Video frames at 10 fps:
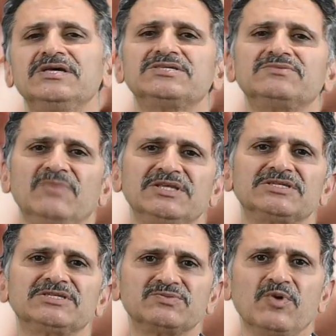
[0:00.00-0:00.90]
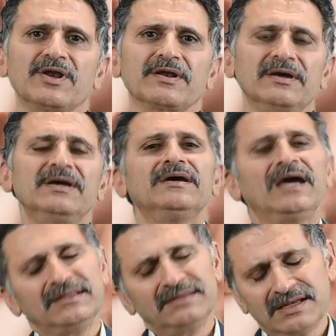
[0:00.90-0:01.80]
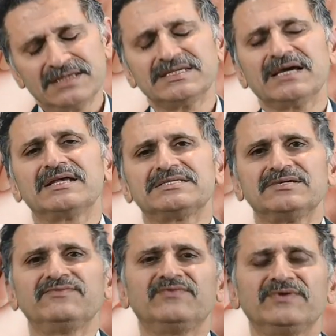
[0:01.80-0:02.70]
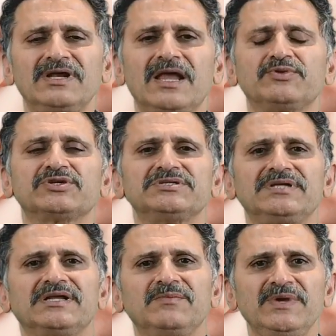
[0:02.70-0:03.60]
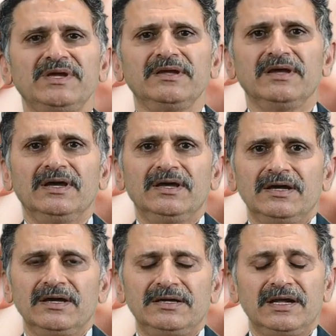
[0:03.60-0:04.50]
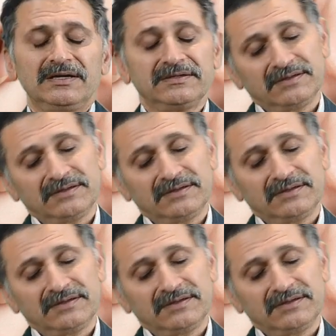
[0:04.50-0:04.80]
is much smaller, and there is aggressive liposuction that can be done.